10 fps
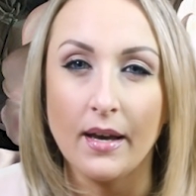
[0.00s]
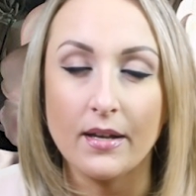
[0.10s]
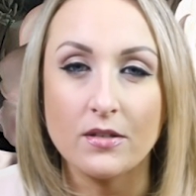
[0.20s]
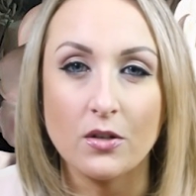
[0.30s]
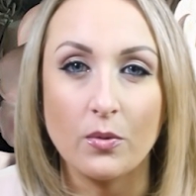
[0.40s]

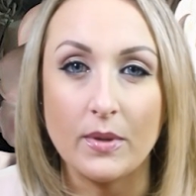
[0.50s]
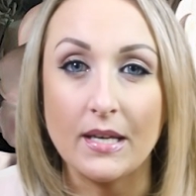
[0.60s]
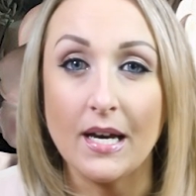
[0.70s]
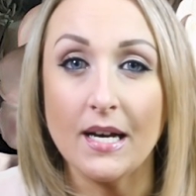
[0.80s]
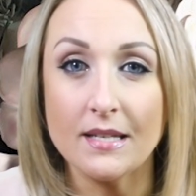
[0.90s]
And so
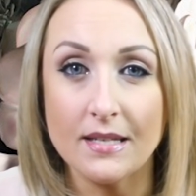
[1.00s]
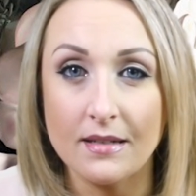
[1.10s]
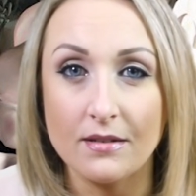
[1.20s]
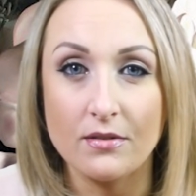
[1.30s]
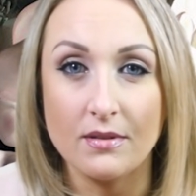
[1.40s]
because
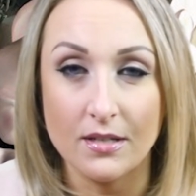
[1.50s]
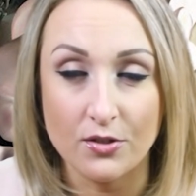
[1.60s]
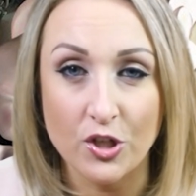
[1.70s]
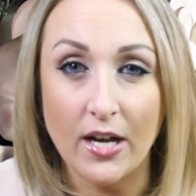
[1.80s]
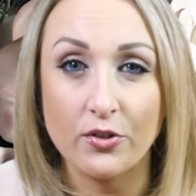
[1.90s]
it
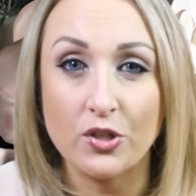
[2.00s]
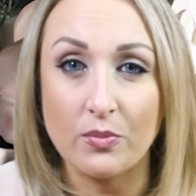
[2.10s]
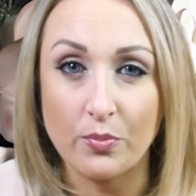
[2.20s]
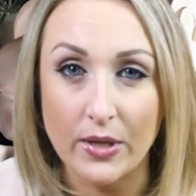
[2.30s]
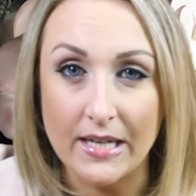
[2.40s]
is challenged
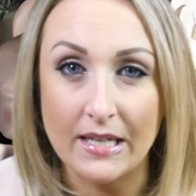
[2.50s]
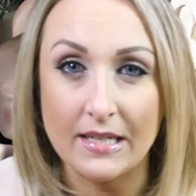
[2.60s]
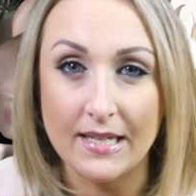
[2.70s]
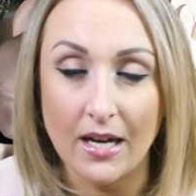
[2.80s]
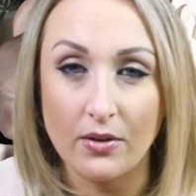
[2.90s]
in breaking
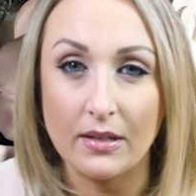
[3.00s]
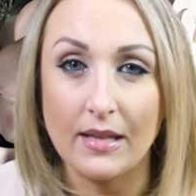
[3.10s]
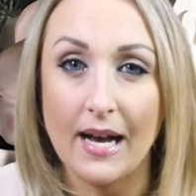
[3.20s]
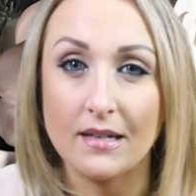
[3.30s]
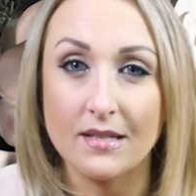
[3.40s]
it down, it
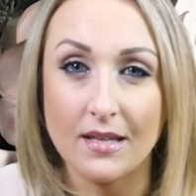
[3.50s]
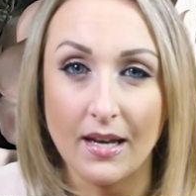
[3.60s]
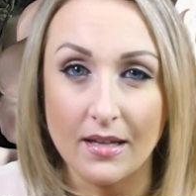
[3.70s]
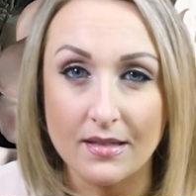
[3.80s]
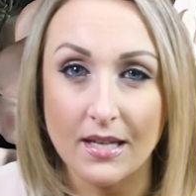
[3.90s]
lacks the
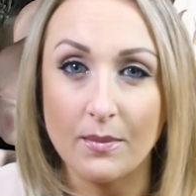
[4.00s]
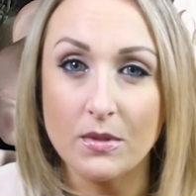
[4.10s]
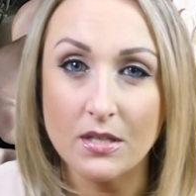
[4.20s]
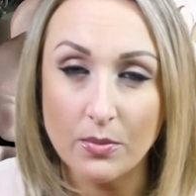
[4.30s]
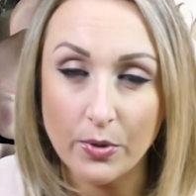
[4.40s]

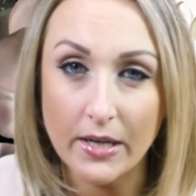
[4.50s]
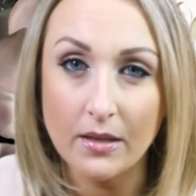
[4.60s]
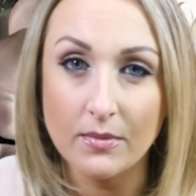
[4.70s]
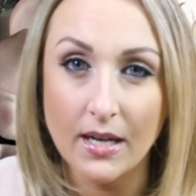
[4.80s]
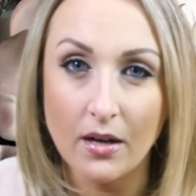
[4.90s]
enzymes to break
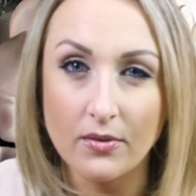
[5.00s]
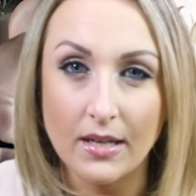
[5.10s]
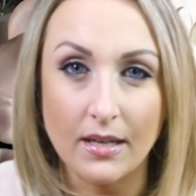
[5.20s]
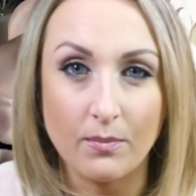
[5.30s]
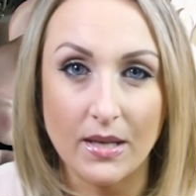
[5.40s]
them down.
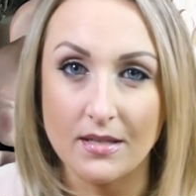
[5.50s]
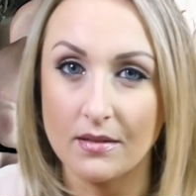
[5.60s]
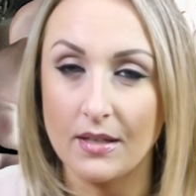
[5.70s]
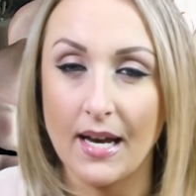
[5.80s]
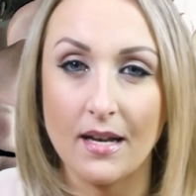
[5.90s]
It
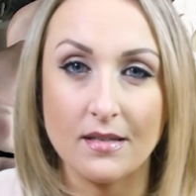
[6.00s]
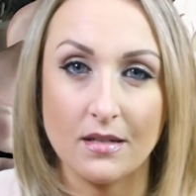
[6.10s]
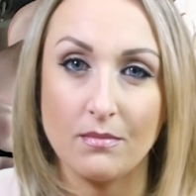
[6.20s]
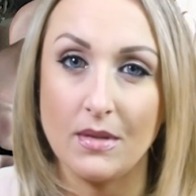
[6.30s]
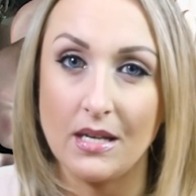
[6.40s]
basically has
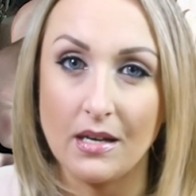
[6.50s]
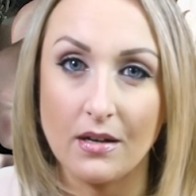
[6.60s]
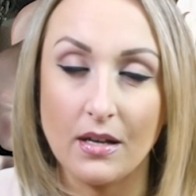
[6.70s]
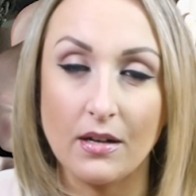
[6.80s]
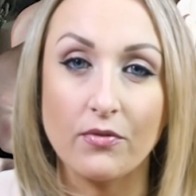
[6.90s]
an
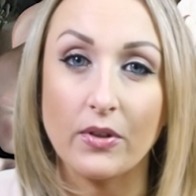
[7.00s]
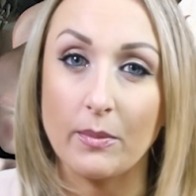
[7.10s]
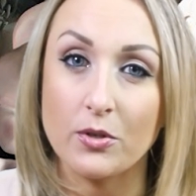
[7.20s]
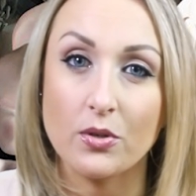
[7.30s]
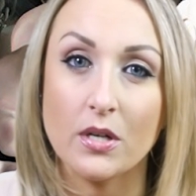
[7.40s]
immediate
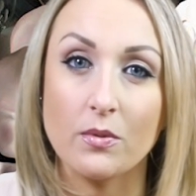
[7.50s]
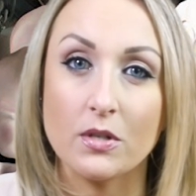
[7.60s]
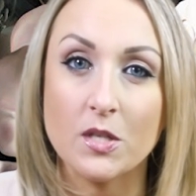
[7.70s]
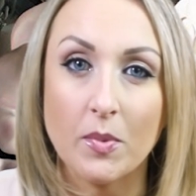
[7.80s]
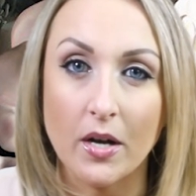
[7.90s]
inflammatory
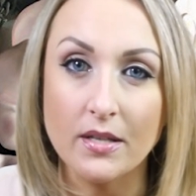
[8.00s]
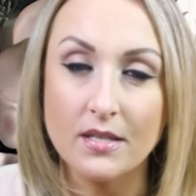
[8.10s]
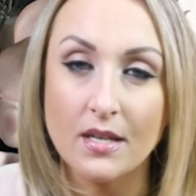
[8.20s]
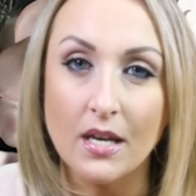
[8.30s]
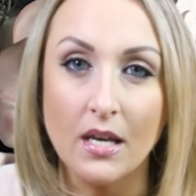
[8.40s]

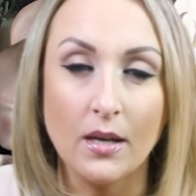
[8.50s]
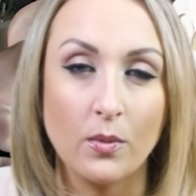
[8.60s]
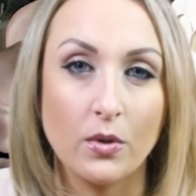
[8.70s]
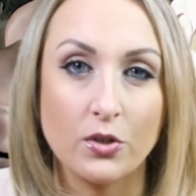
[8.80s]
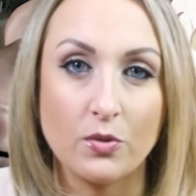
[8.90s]
response,
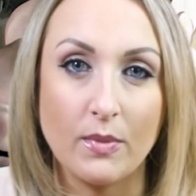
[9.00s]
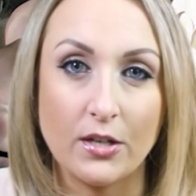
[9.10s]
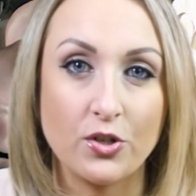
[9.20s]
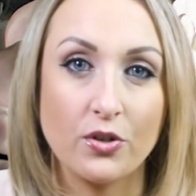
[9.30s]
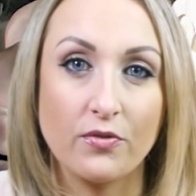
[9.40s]
which
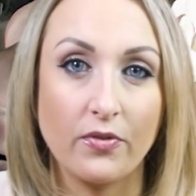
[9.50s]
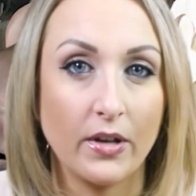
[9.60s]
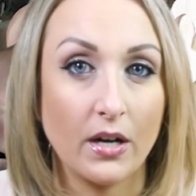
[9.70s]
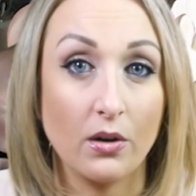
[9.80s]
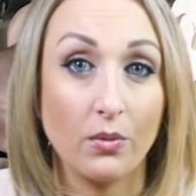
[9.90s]
makes your
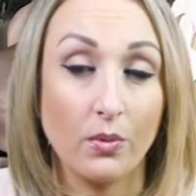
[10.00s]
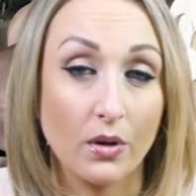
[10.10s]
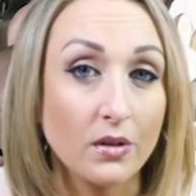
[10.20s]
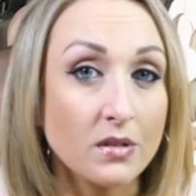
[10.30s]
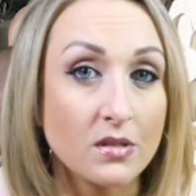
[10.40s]
flare
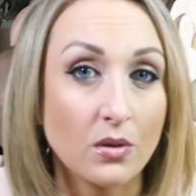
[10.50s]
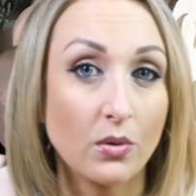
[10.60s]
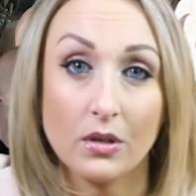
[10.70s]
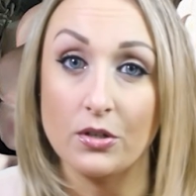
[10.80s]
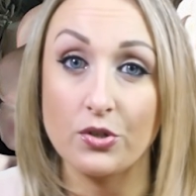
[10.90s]
worse,
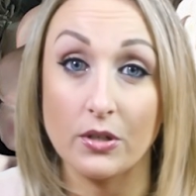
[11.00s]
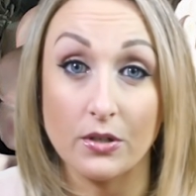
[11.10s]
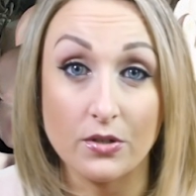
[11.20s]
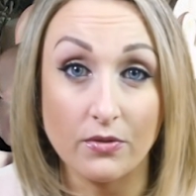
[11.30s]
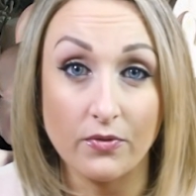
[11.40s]
or it
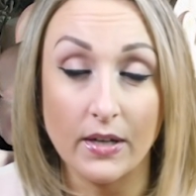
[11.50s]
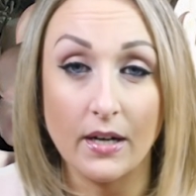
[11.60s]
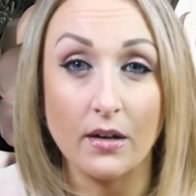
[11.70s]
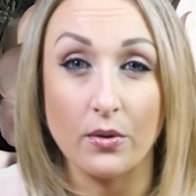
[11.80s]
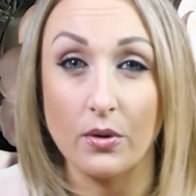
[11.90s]
triggers a
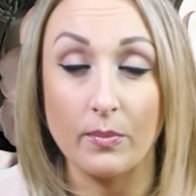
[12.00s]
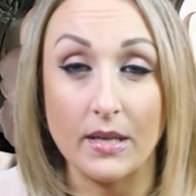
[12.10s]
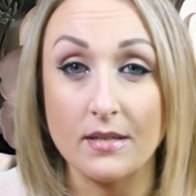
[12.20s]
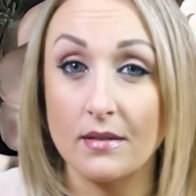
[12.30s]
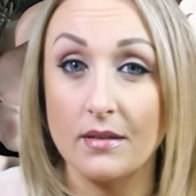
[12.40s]
flare, or
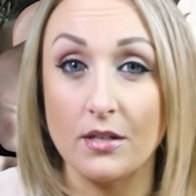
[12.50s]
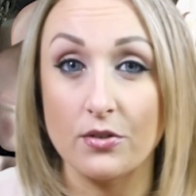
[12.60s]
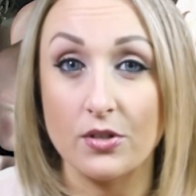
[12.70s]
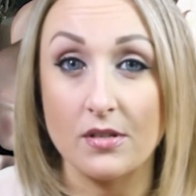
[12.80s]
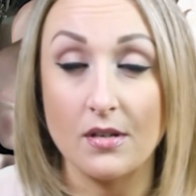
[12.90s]
basically you're
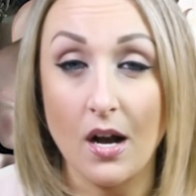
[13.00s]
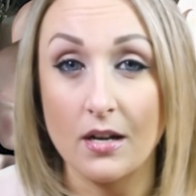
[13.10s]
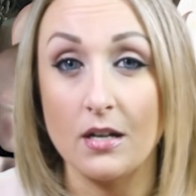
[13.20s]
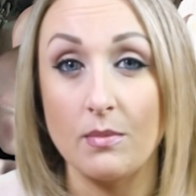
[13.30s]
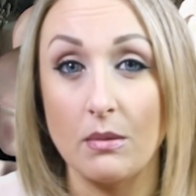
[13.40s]
just
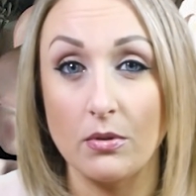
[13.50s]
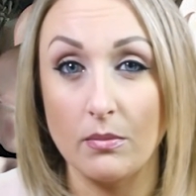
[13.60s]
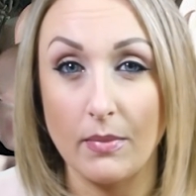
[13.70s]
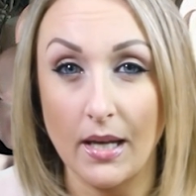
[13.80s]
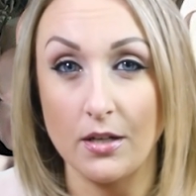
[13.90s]
not going to be able to
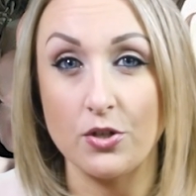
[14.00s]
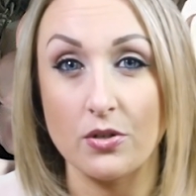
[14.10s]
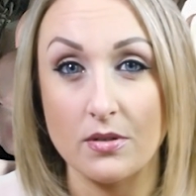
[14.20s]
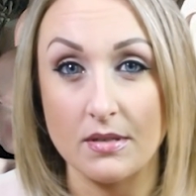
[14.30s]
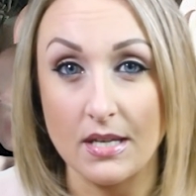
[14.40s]
manage
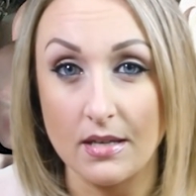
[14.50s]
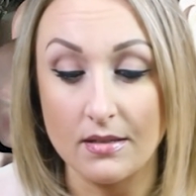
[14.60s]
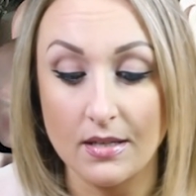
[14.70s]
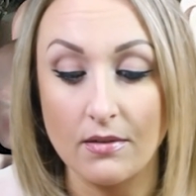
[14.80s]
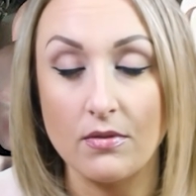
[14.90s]
your
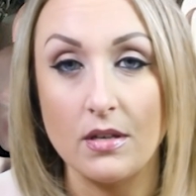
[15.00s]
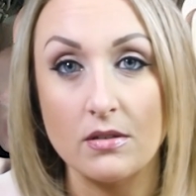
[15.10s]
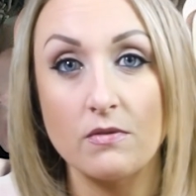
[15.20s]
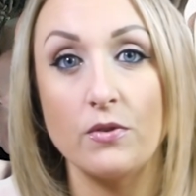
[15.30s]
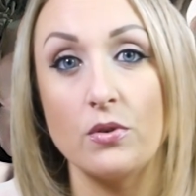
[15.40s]
disease if
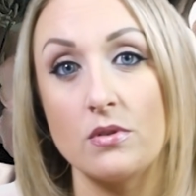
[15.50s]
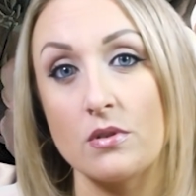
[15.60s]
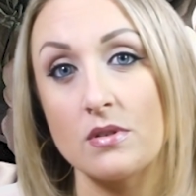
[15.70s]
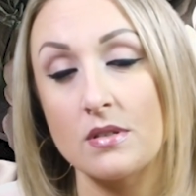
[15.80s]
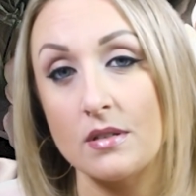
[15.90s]
these foods
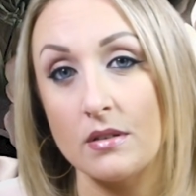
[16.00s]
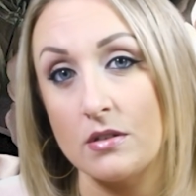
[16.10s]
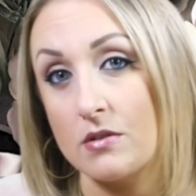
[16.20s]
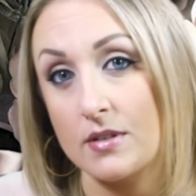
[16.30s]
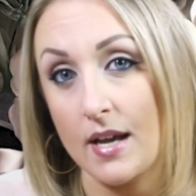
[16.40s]
are still
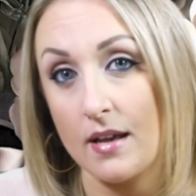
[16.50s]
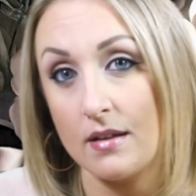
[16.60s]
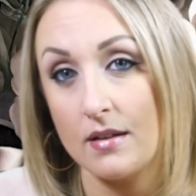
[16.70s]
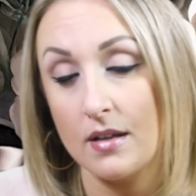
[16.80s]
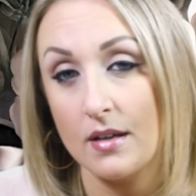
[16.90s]
in your diet.